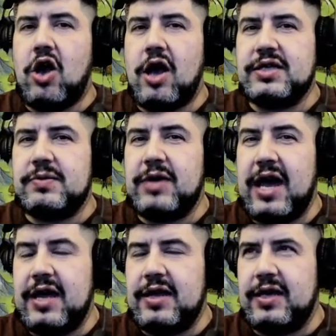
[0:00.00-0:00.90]
So that's
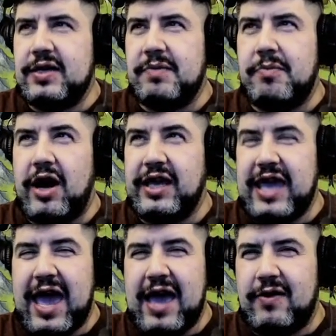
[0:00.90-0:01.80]
just what I'm talking about right
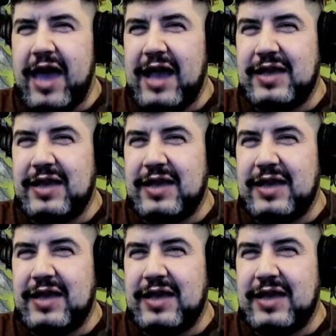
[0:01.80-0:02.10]
now.